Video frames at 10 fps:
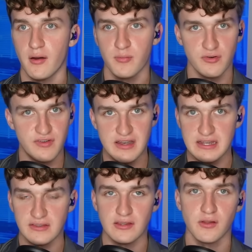
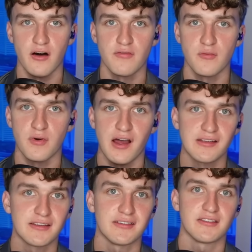preventing the lawful
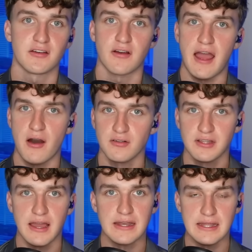processes that are
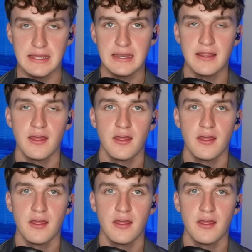outlined in